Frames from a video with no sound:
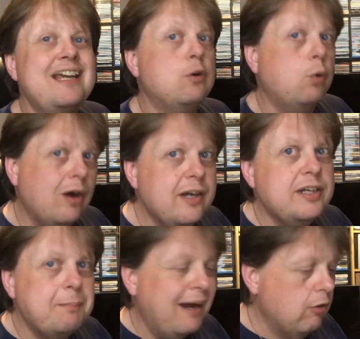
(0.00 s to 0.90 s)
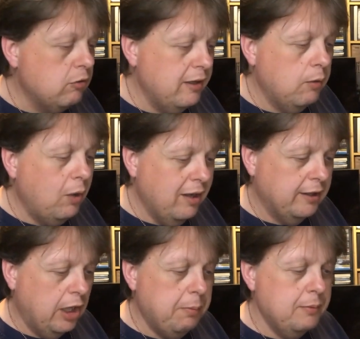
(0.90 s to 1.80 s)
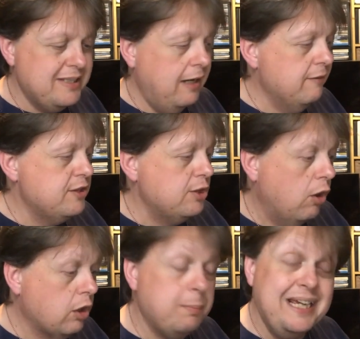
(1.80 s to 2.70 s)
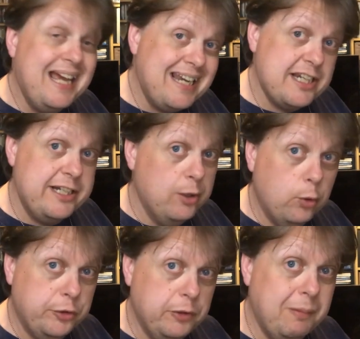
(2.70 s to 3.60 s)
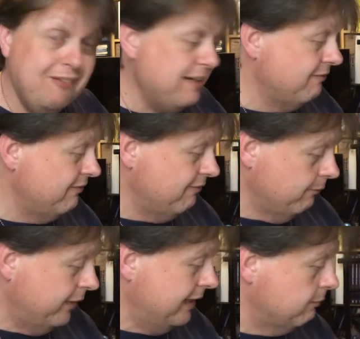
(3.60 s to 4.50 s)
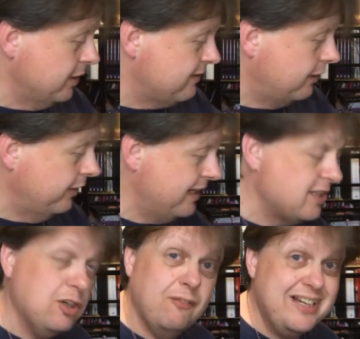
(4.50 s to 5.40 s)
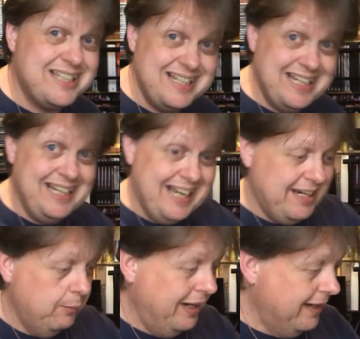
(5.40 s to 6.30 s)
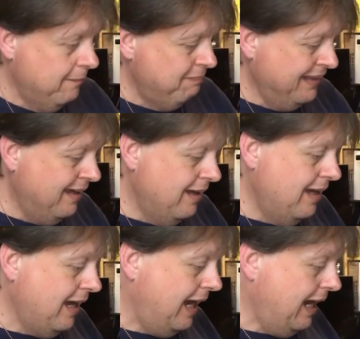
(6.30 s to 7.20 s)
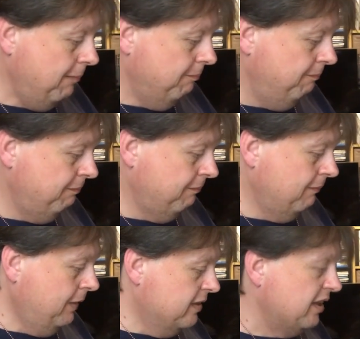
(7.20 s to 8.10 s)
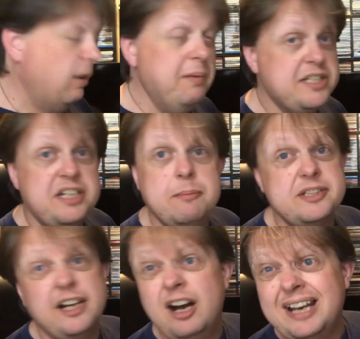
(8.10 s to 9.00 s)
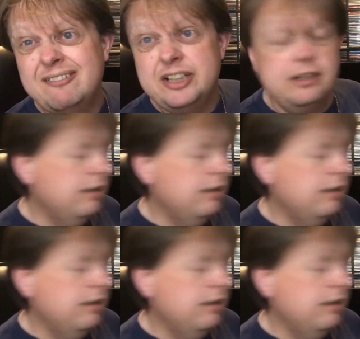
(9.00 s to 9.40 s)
inquired about quite a while ago, but was out of stock, but he hadn't actually ordered. But then once they got it in stock, they sent it in anyway. So I messaged him and said I'll have